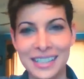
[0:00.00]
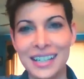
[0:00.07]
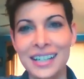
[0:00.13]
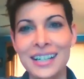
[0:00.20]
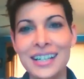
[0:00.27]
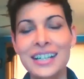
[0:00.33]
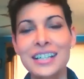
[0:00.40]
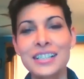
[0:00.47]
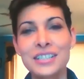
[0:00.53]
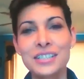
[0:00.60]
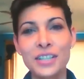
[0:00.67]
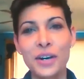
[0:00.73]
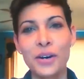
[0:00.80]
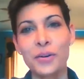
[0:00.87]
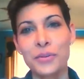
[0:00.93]
Lisa.
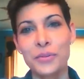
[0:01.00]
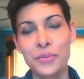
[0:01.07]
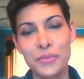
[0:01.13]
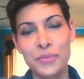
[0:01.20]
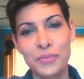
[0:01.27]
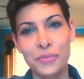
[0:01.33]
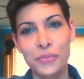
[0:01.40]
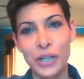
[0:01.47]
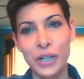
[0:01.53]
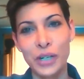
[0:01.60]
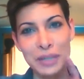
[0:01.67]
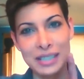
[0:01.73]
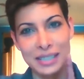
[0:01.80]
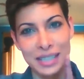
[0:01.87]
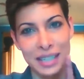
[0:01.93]
So what I'm
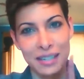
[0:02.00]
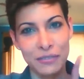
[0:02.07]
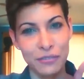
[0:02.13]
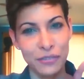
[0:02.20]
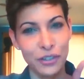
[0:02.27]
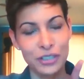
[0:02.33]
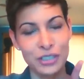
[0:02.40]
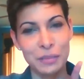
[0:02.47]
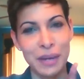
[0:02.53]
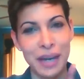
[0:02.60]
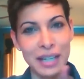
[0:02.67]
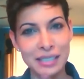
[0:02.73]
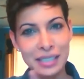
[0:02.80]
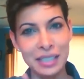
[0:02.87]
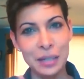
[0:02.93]
going to say first, I'm
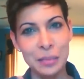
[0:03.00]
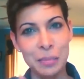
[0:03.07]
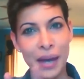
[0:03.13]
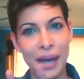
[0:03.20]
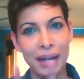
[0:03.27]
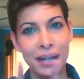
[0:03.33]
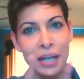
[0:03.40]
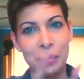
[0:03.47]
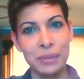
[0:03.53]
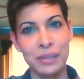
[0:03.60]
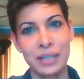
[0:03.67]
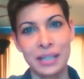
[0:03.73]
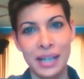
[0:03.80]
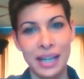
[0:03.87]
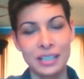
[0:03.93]
actually going to back up
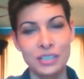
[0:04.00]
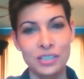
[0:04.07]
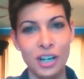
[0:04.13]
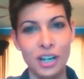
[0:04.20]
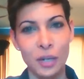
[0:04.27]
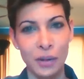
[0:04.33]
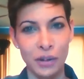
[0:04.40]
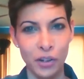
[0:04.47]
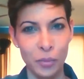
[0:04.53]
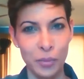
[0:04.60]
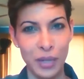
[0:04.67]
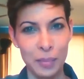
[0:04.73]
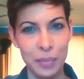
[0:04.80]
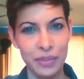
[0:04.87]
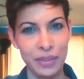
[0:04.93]
and not just talk about
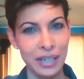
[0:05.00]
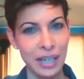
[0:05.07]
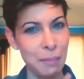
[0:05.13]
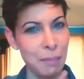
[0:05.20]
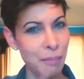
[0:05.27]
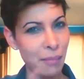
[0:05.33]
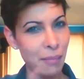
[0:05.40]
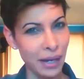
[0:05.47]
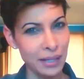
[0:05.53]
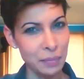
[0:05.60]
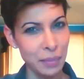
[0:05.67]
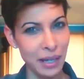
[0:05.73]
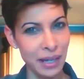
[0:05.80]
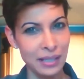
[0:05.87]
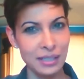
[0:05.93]
homeopathy, and I
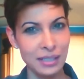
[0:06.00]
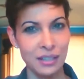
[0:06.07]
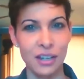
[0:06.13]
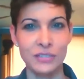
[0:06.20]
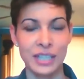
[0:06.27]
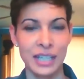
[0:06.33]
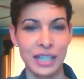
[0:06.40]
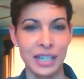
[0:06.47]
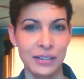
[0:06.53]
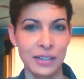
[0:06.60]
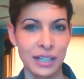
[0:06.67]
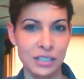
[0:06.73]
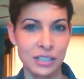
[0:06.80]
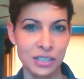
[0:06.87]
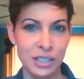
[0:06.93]
might pass that off to
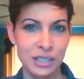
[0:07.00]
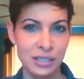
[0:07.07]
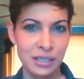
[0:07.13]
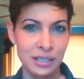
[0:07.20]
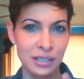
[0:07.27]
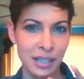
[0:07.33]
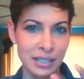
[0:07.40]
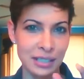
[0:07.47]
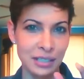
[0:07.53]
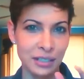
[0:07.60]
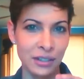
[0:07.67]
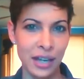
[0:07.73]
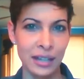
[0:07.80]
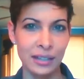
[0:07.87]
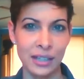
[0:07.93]
Cari because she has a nice
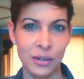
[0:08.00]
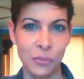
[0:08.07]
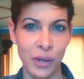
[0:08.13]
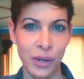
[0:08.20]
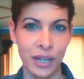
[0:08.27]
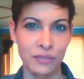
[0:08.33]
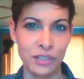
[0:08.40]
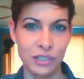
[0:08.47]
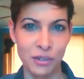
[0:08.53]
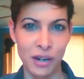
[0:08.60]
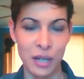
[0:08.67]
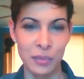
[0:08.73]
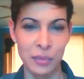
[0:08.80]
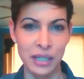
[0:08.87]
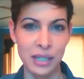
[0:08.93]
little elegant way of
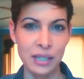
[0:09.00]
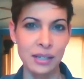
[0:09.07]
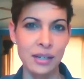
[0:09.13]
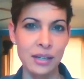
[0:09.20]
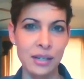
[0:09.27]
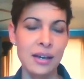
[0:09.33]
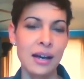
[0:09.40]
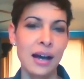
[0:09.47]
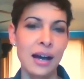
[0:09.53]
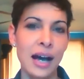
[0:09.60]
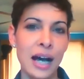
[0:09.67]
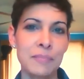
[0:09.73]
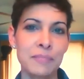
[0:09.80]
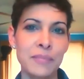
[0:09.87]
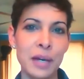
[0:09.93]
describing it.
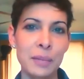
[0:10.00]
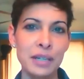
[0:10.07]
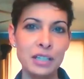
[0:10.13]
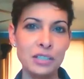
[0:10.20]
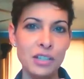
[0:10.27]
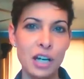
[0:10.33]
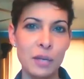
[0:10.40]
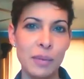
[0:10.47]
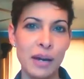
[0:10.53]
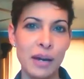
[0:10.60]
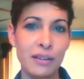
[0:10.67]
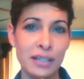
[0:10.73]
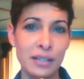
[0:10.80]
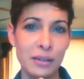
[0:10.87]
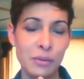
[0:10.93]
I'm going to talk
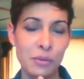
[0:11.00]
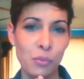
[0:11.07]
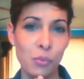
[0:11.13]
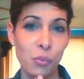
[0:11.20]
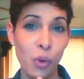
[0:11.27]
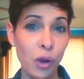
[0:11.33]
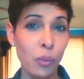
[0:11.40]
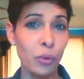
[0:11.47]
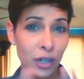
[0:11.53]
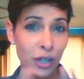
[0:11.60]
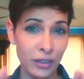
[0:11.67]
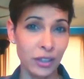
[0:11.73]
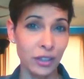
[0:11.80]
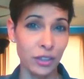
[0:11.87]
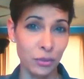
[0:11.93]
about what
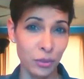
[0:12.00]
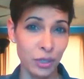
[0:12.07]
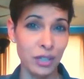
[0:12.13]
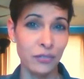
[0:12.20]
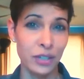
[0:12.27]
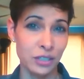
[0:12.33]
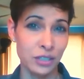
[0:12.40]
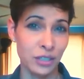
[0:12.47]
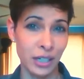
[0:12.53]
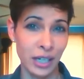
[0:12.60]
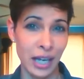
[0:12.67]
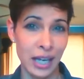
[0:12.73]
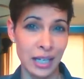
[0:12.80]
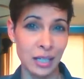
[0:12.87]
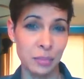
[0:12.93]
the three of us are
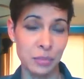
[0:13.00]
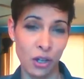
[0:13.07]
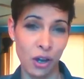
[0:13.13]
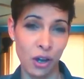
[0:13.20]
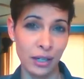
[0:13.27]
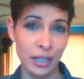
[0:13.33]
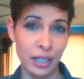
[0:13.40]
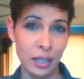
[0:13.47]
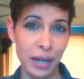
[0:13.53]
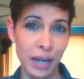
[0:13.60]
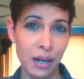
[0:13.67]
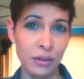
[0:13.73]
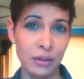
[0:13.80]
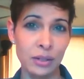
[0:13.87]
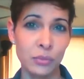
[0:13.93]
going to end up talking
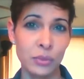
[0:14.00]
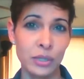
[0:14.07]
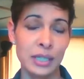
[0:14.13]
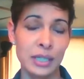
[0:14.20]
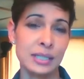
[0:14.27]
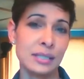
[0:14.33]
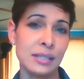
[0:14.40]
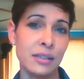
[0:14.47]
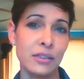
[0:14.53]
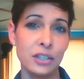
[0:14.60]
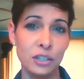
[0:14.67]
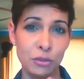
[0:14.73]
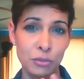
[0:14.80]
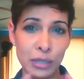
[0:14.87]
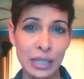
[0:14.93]
about is
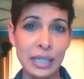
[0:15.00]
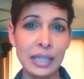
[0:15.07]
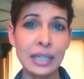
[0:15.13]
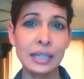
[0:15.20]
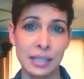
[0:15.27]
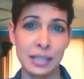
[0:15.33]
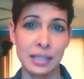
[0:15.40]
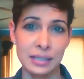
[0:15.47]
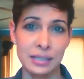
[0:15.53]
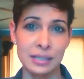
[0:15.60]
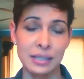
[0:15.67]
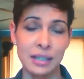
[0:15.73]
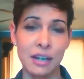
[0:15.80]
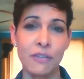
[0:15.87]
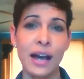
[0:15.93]
the
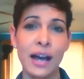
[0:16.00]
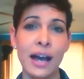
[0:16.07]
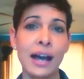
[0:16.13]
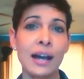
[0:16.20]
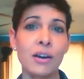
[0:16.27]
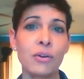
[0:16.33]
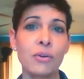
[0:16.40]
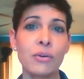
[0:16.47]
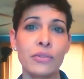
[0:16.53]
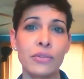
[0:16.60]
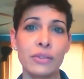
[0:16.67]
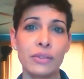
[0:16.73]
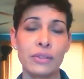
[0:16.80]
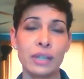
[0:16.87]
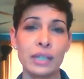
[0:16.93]
uniqueness of
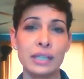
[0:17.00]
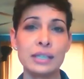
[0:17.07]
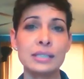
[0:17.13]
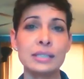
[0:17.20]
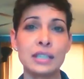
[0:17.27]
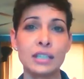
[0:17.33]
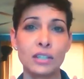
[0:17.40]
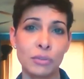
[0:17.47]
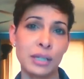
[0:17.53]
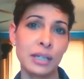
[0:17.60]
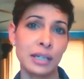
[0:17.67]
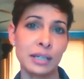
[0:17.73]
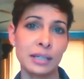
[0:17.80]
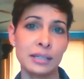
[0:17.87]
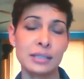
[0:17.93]
how these
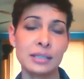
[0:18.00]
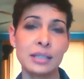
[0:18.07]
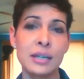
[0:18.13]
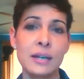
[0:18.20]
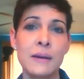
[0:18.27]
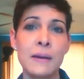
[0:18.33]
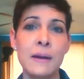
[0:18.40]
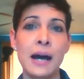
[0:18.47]
ingredients